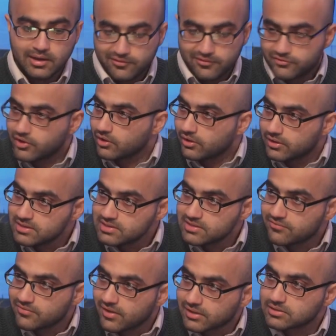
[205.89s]
If there
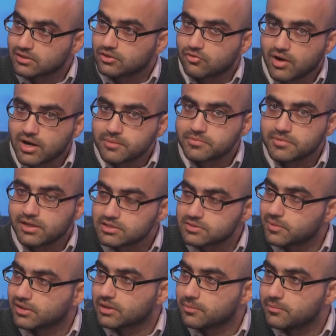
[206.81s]
is in fact a crime that
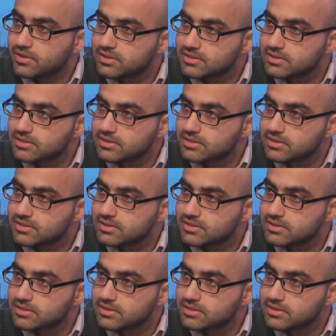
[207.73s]
has been committed...